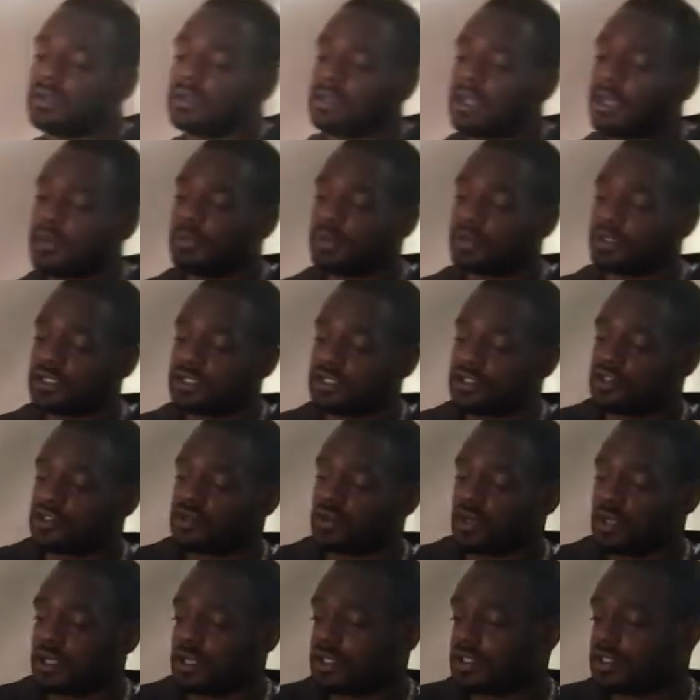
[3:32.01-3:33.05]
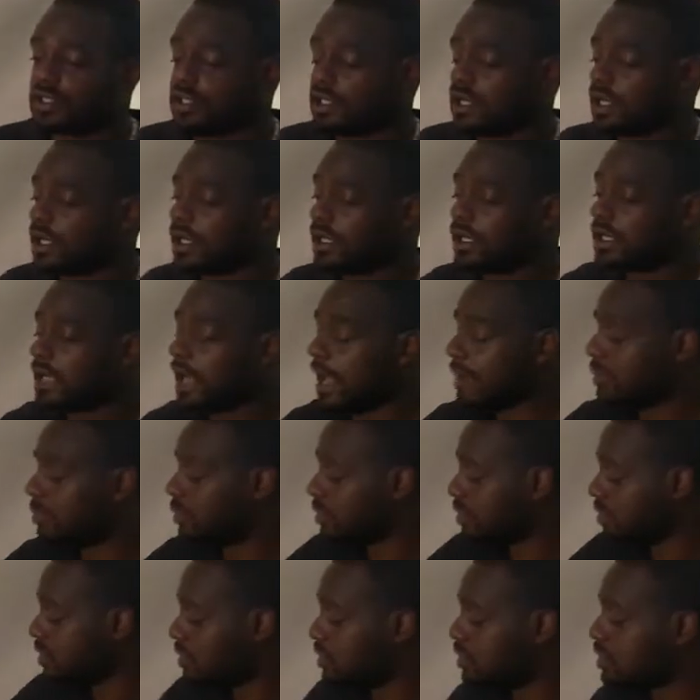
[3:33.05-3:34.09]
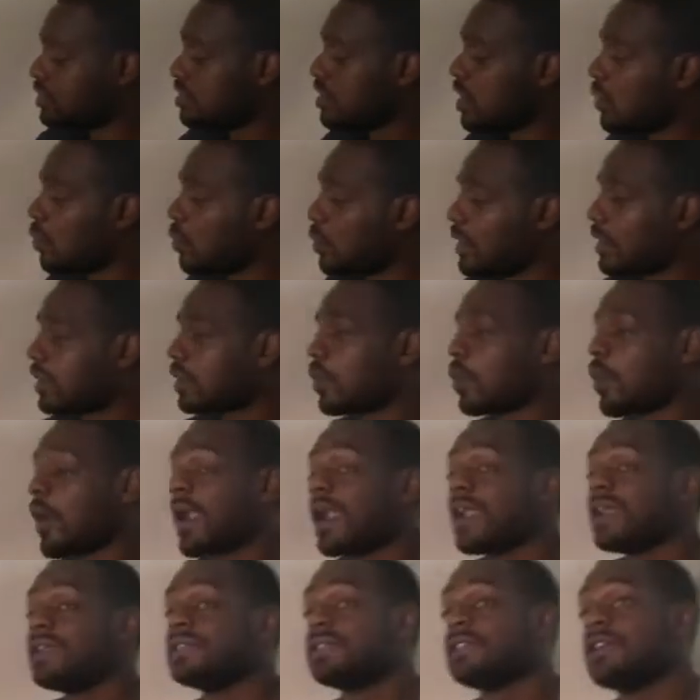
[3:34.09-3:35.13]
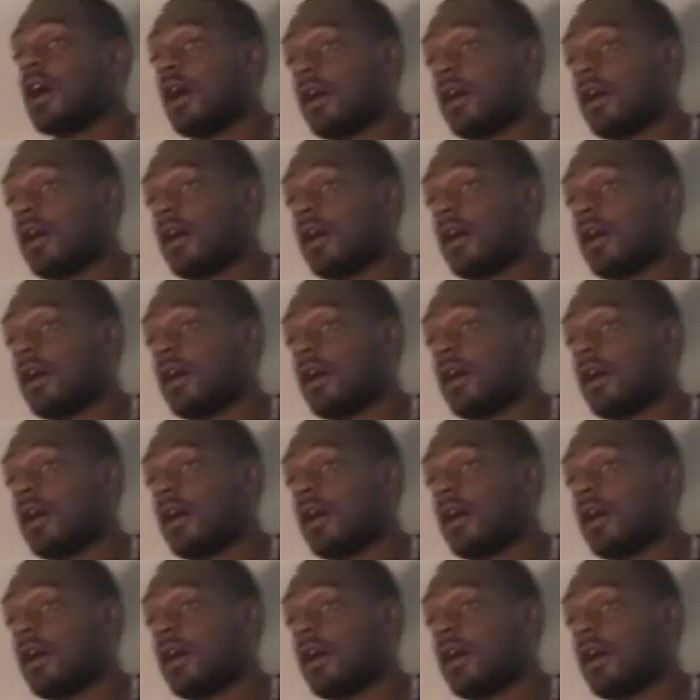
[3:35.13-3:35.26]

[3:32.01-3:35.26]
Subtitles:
they put this drugs in here, and the neighborhood just done went crazy